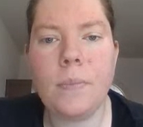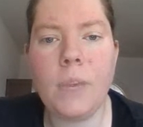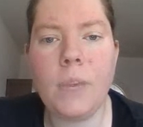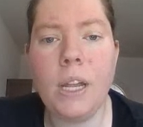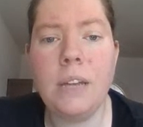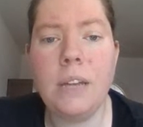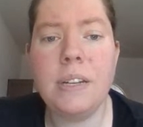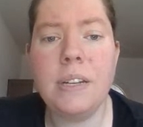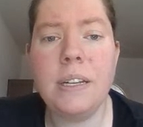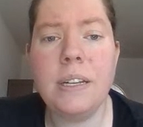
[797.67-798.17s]

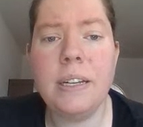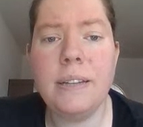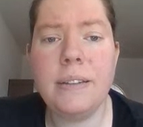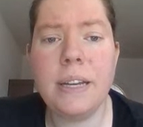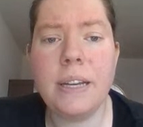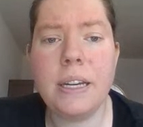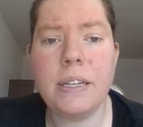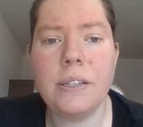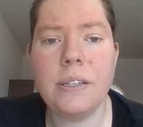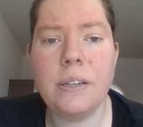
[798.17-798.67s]
City
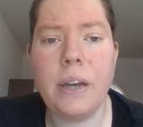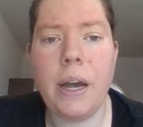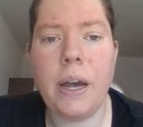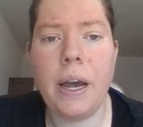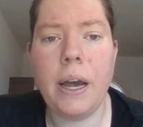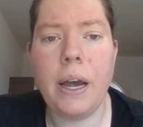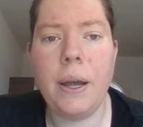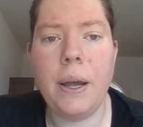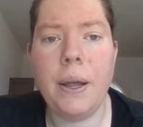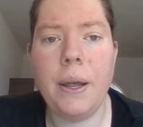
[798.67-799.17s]
tax,
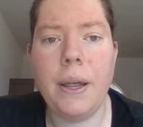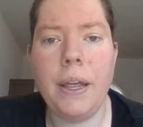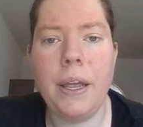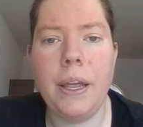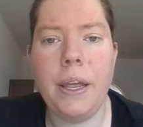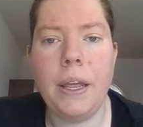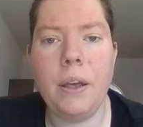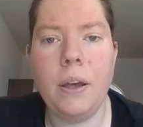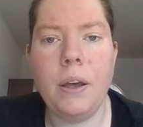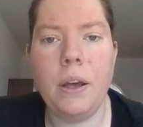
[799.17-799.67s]

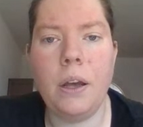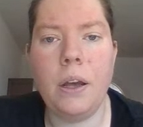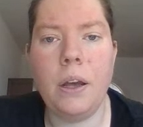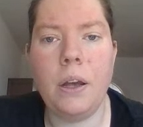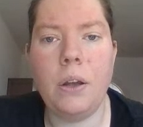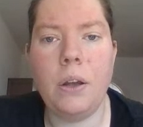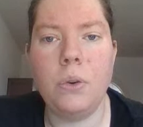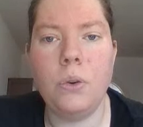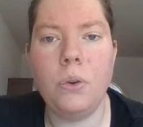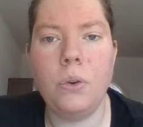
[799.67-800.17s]
I
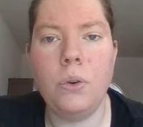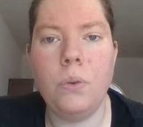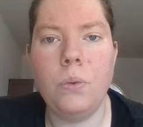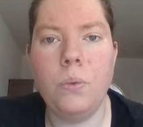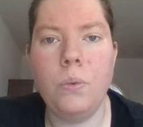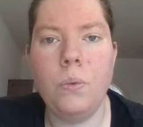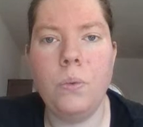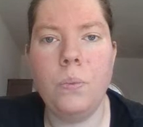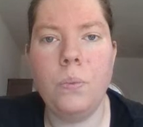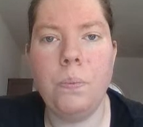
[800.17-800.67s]

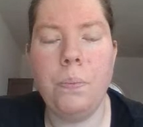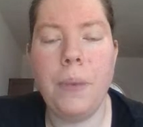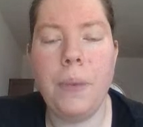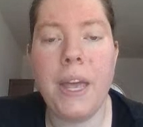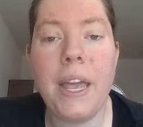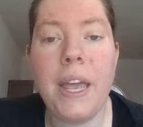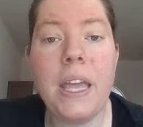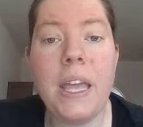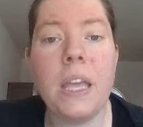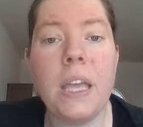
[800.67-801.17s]

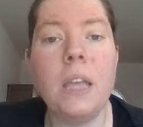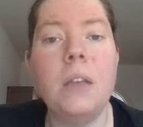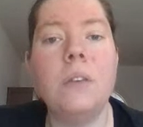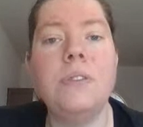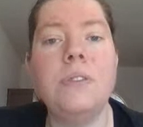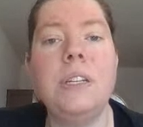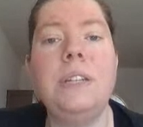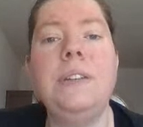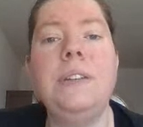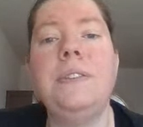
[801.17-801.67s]
pay
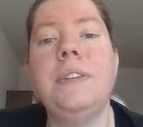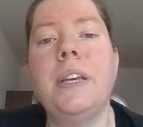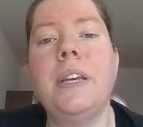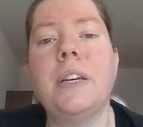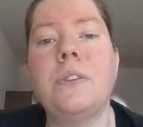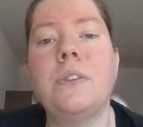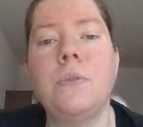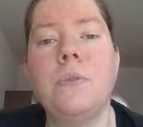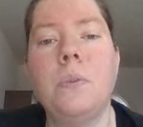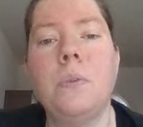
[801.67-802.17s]
city
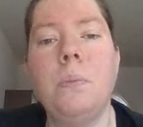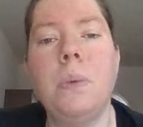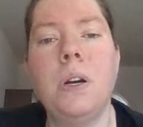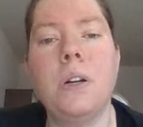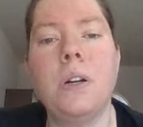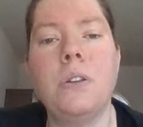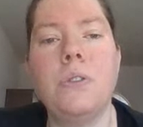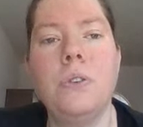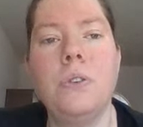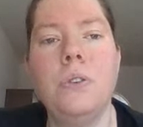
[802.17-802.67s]
tax from
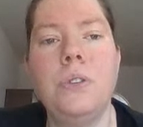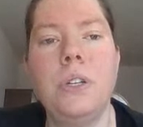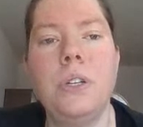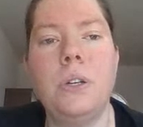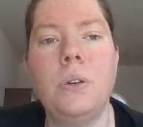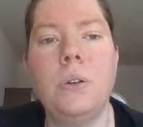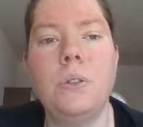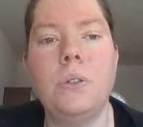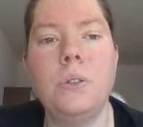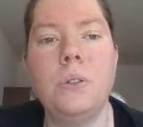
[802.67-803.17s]
March
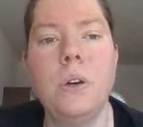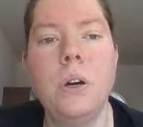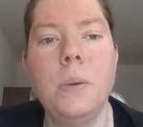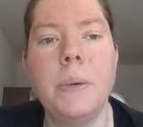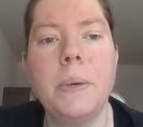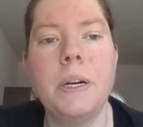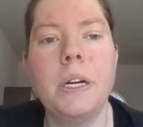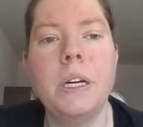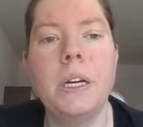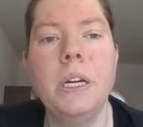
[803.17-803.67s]
until
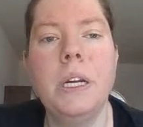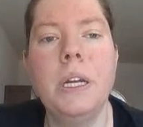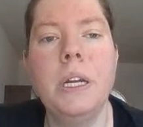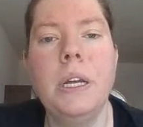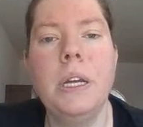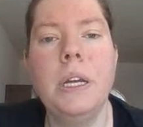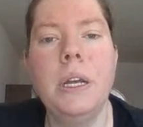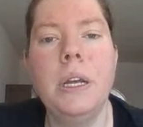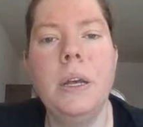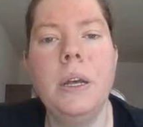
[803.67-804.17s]
October,
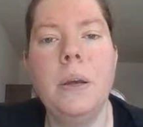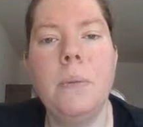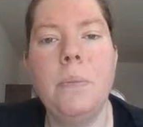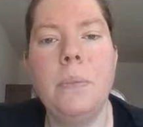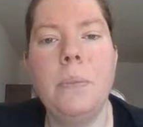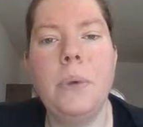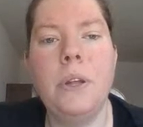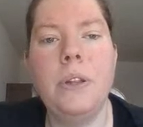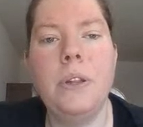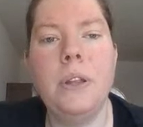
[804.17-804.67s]

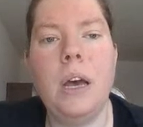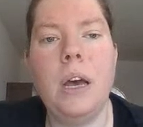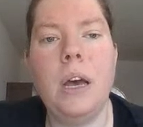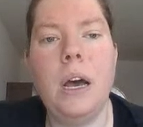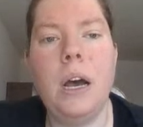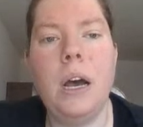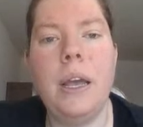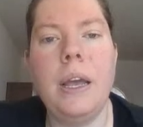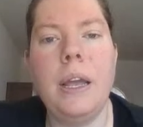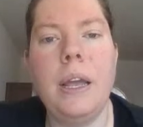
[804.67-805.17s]
but
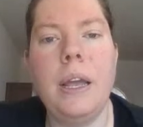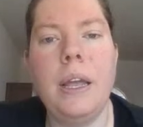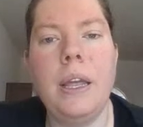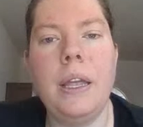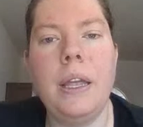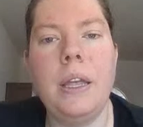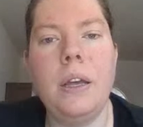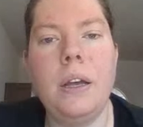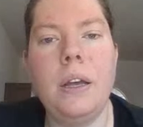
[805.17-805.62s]
I